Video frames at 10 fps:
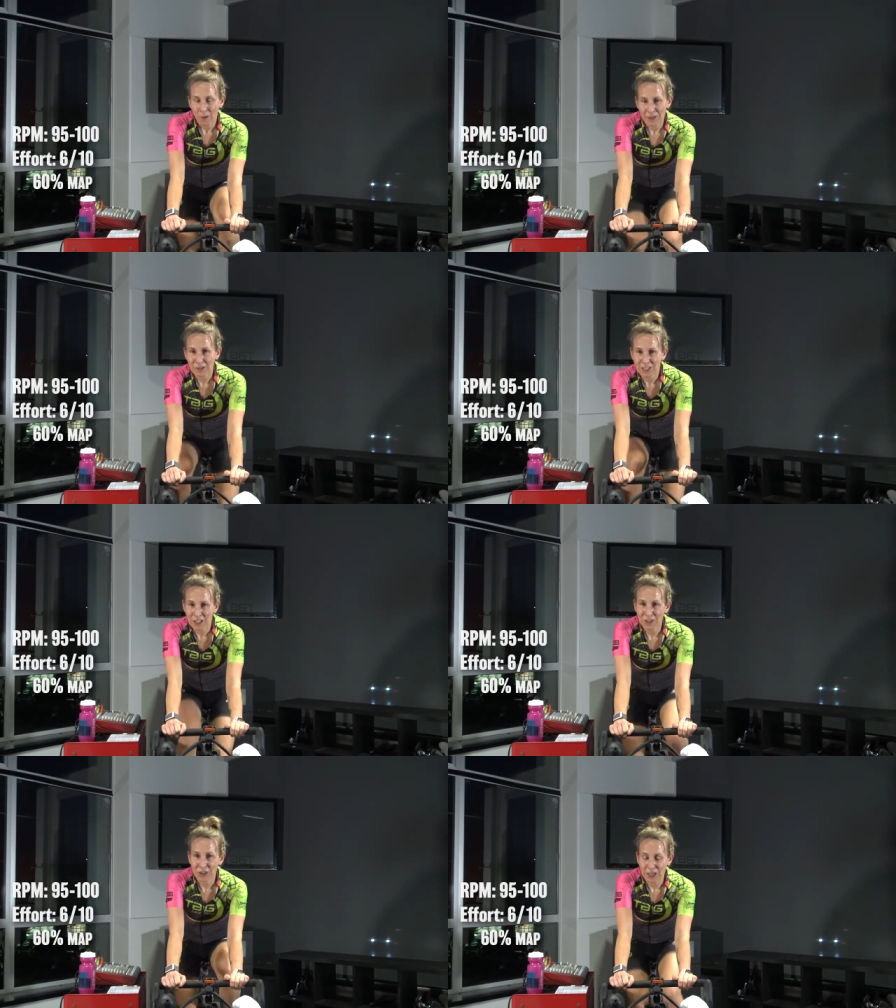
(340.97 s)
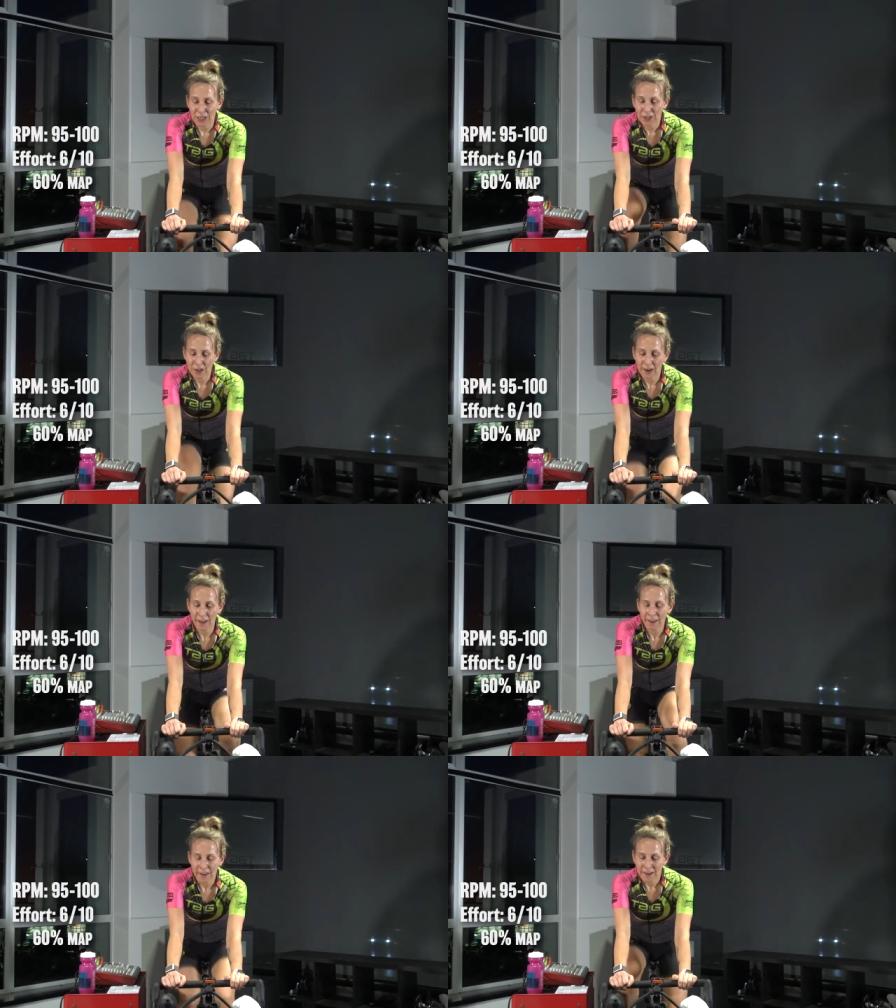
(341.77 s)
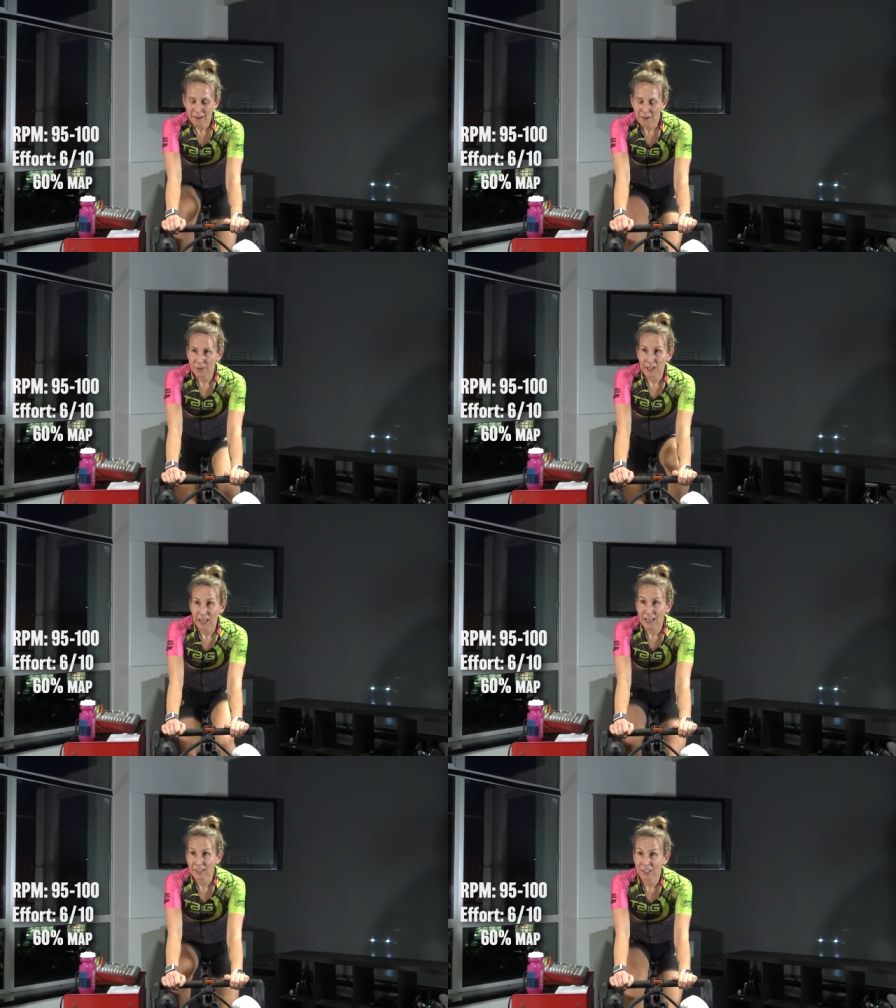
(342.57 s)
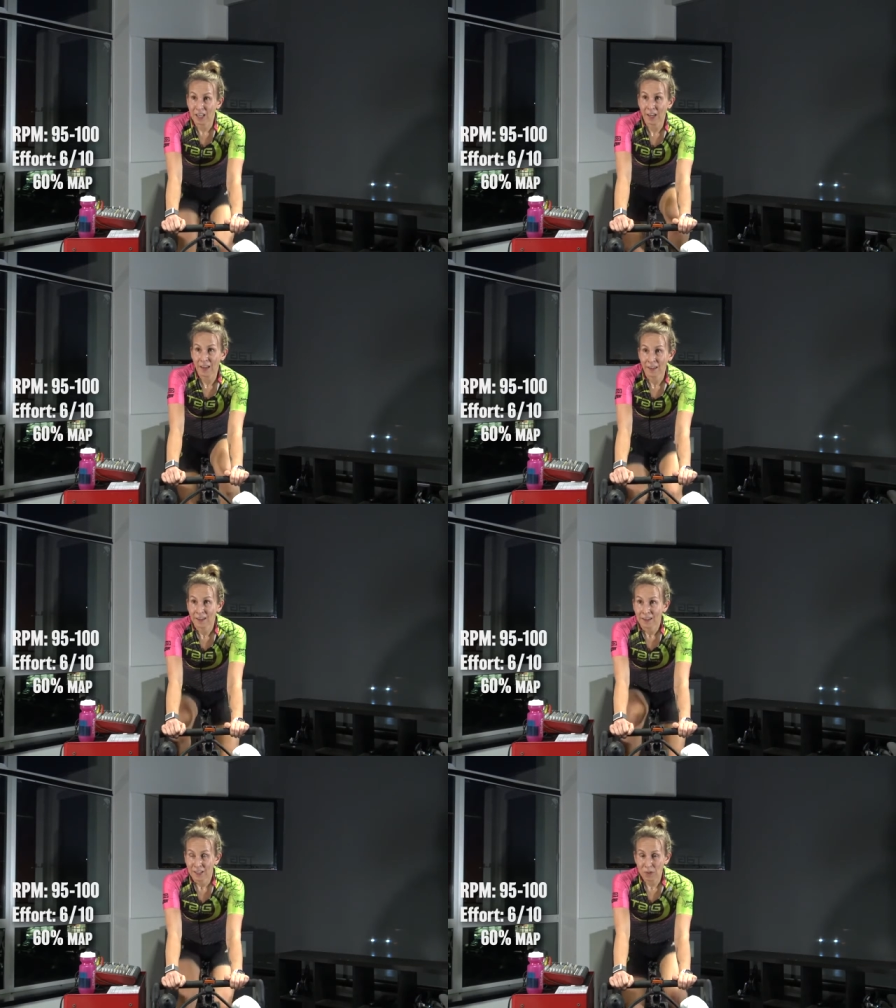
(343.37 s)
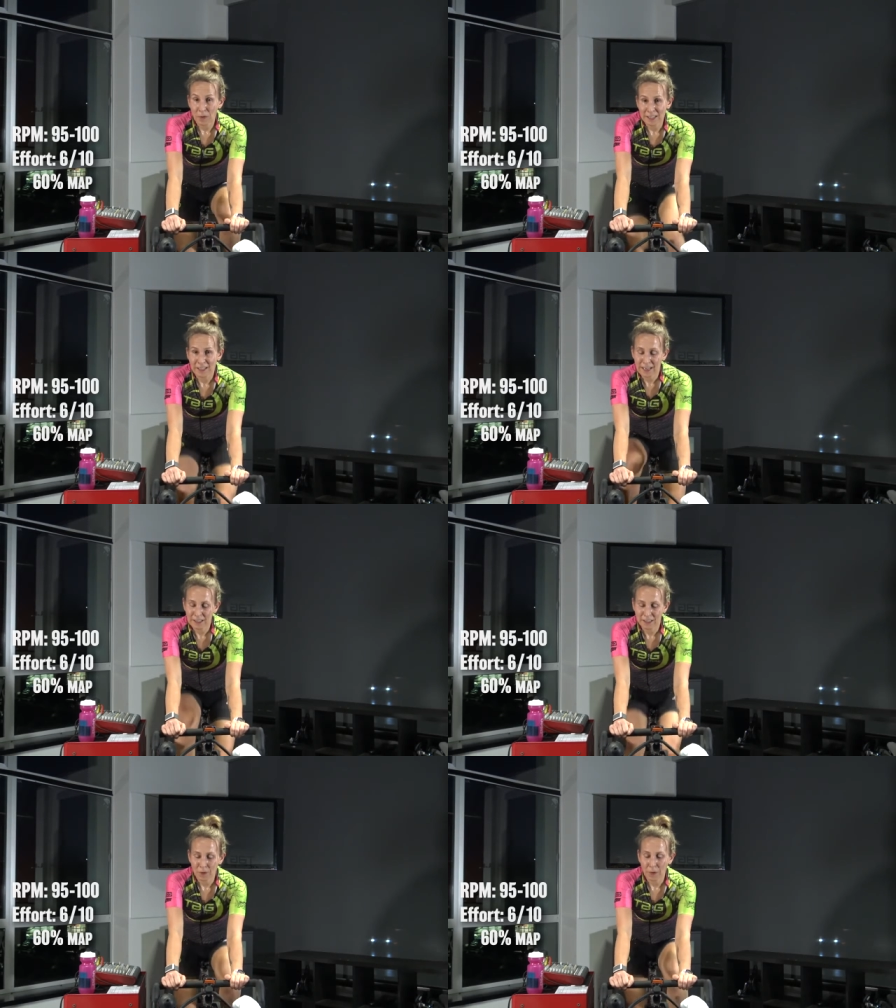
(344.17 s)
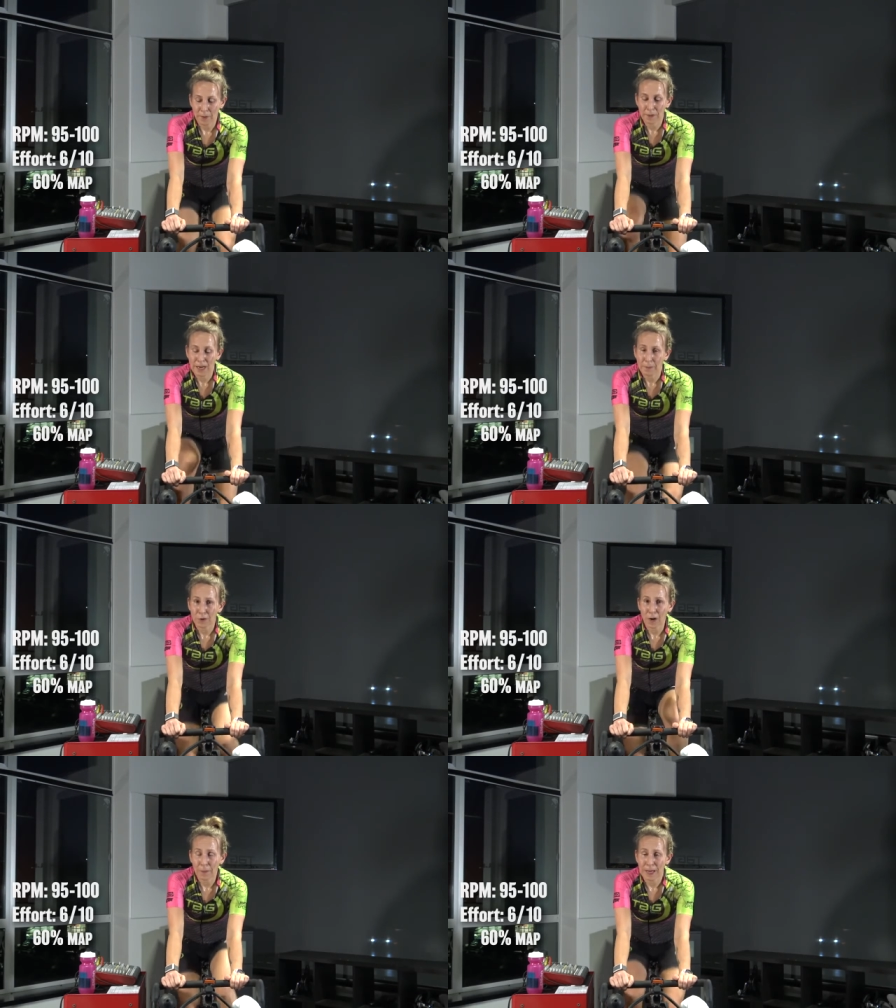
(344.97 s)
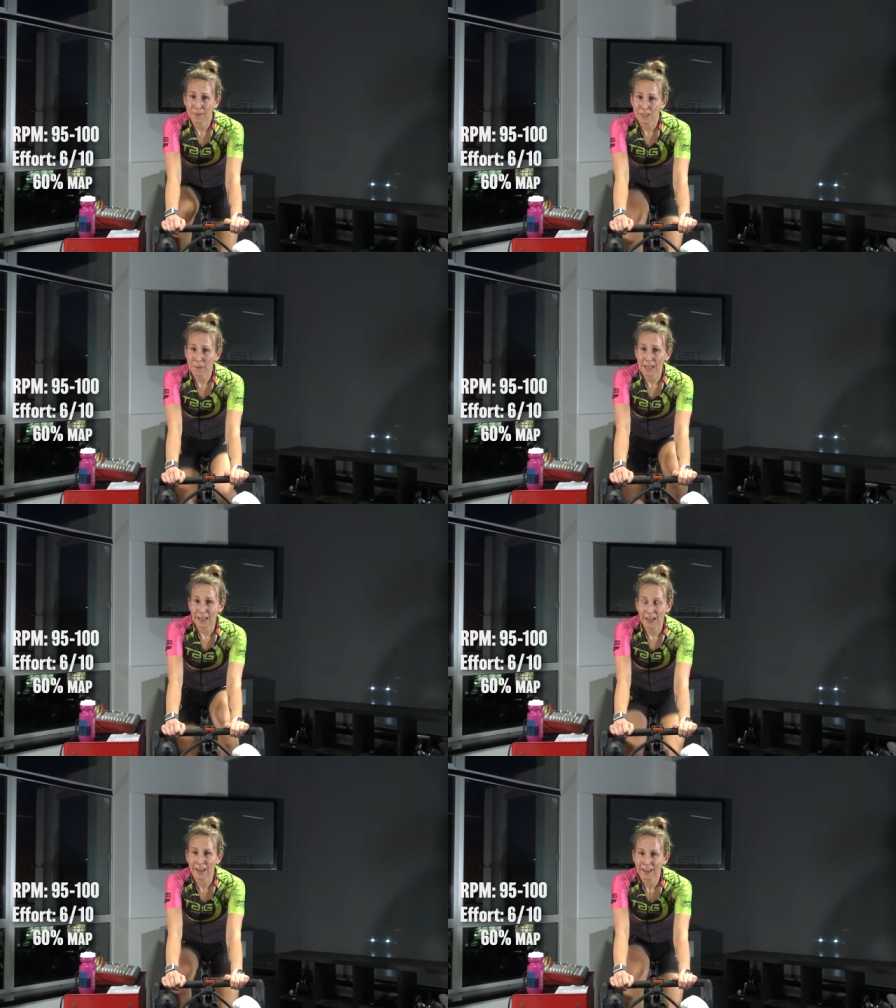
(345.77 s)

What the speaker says: Without touching your gear for the last 20 seconds. If you want to bring up your RPMs a bit,